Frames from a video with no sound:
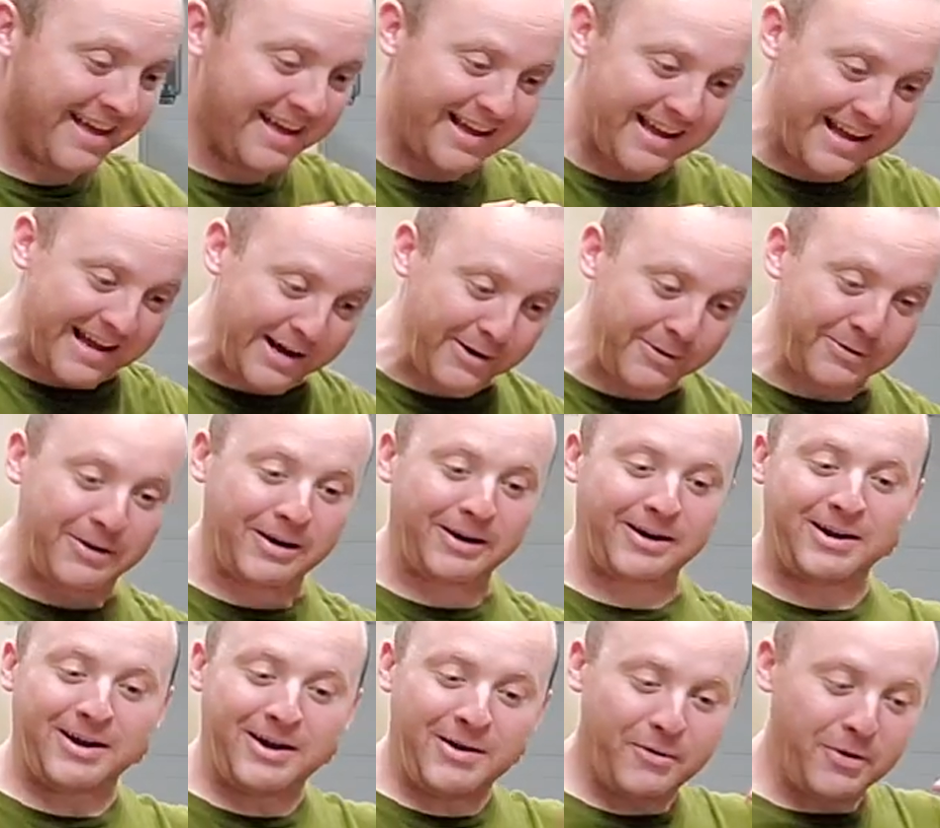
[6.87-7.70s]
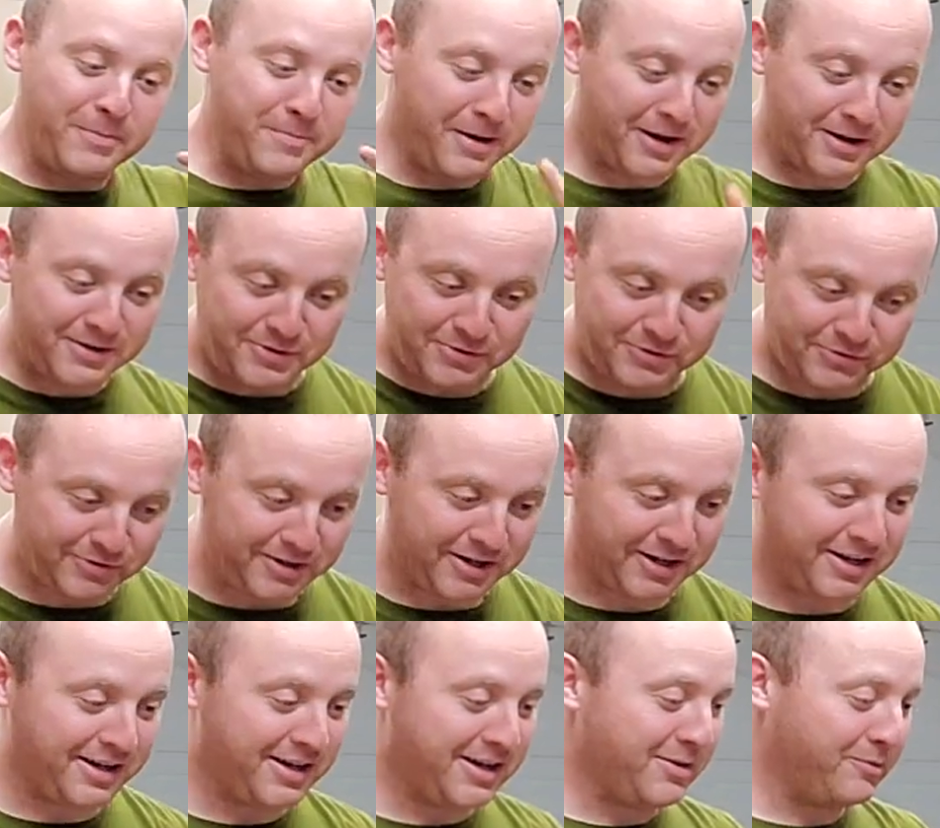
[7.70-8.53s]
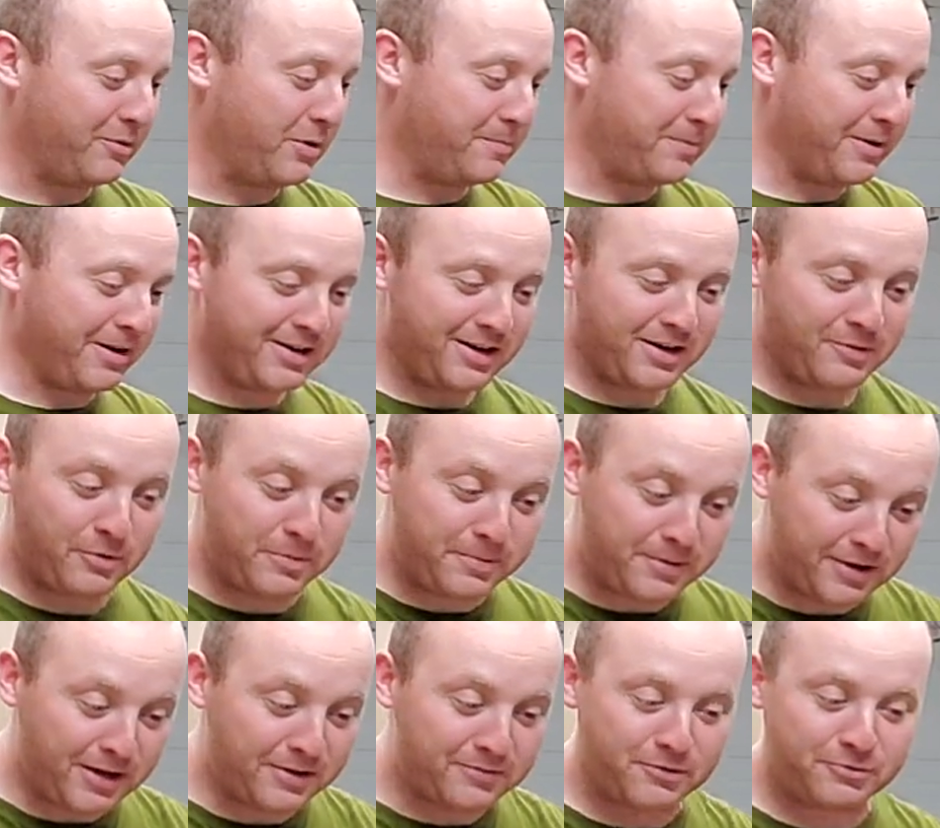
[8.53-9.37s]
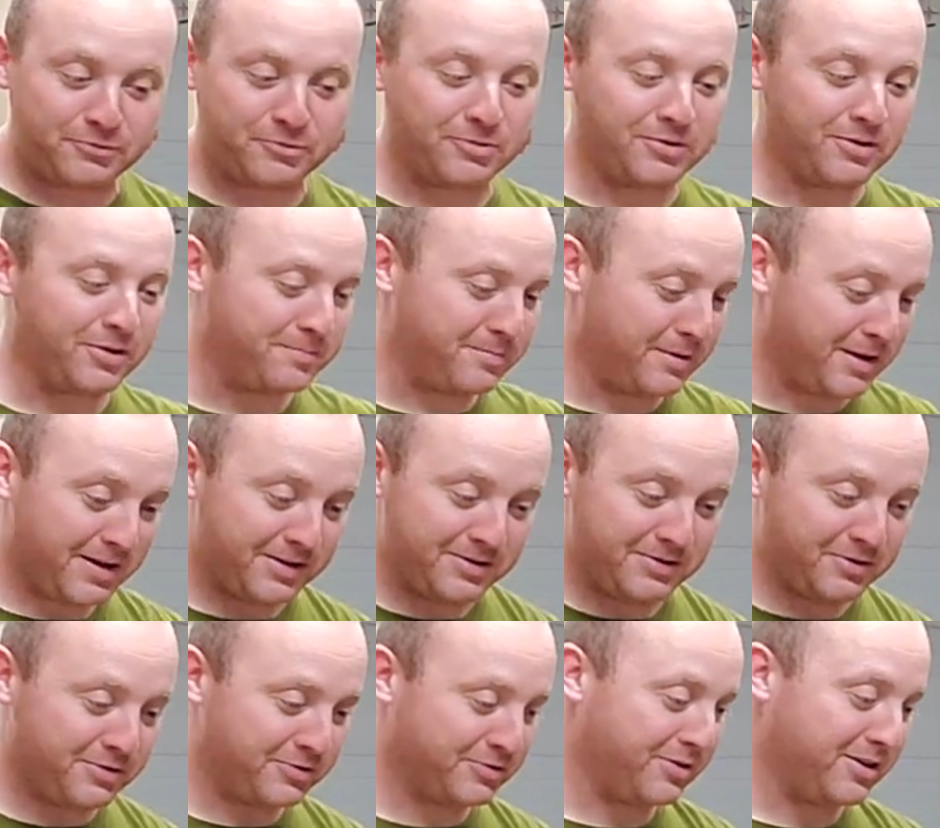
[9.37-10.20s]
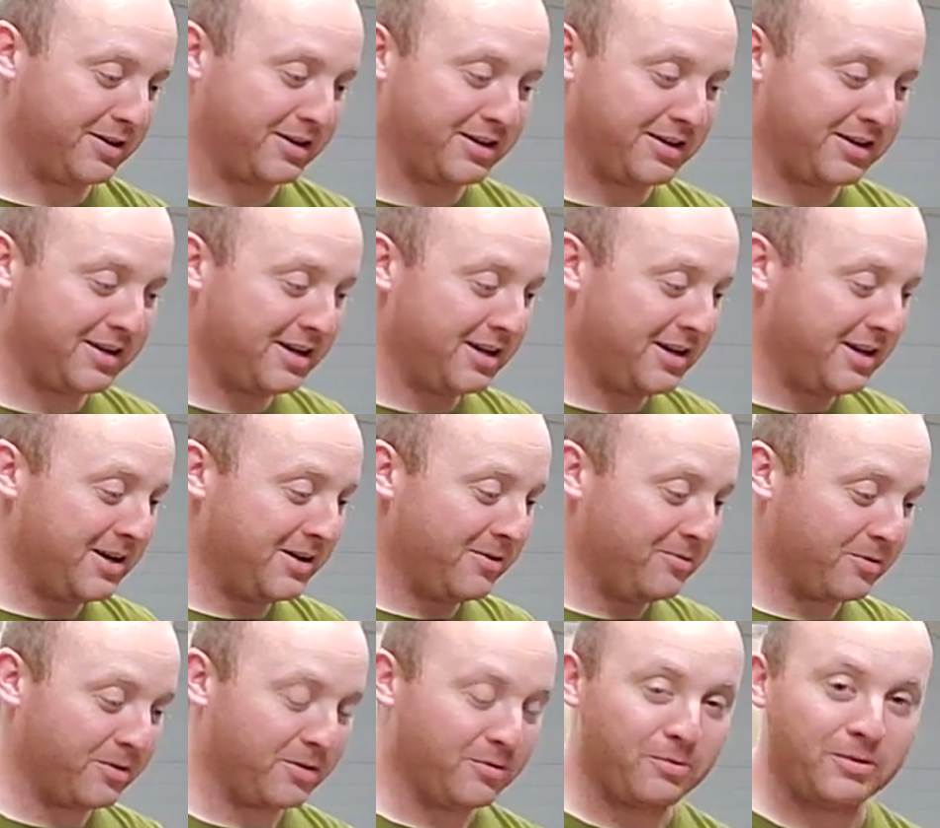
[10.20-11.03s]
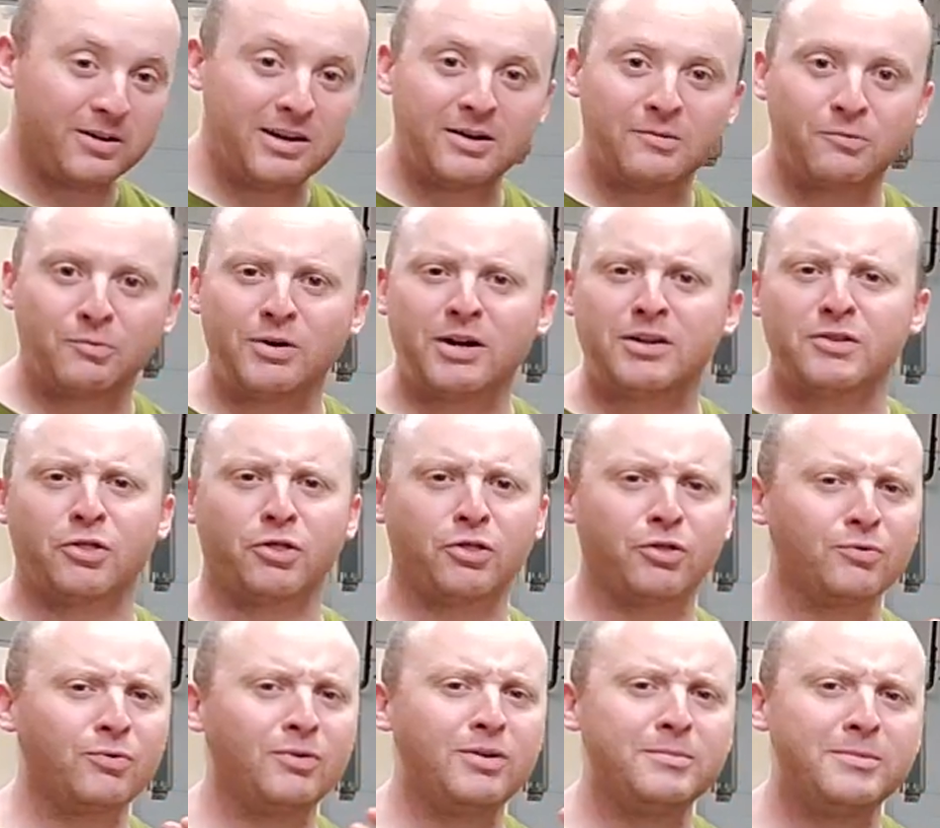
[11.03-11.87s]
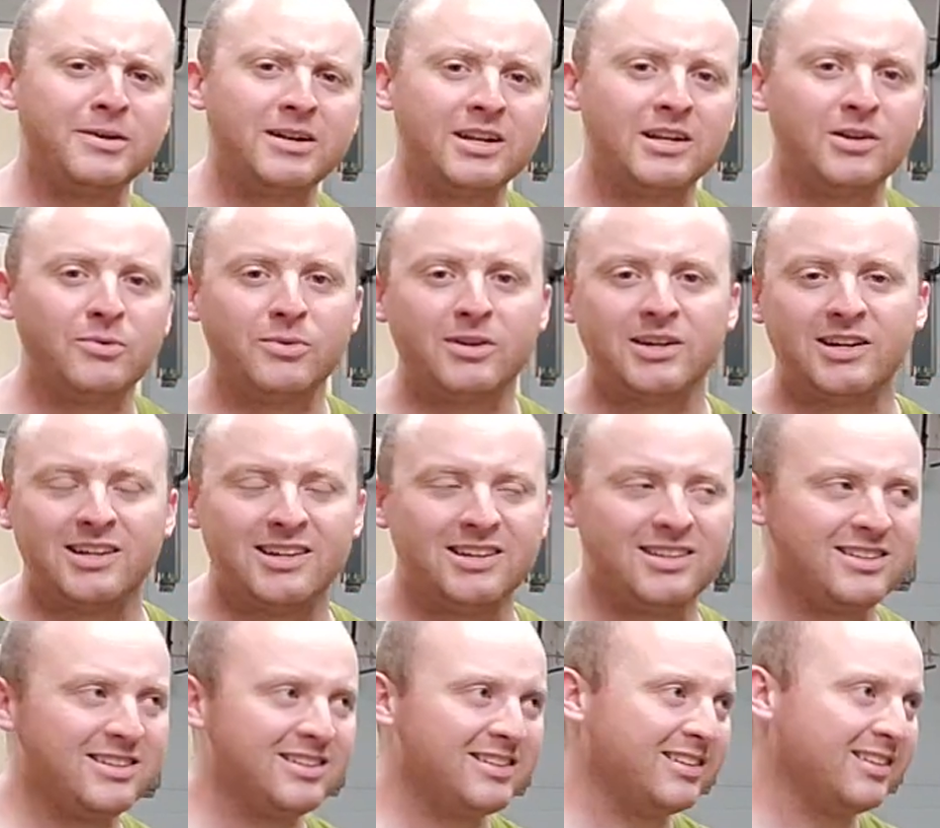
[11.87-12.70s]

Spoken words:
Here we are. We bought a new truck. We paid off the foreigner. Bought a new truck. We're not throwing money away.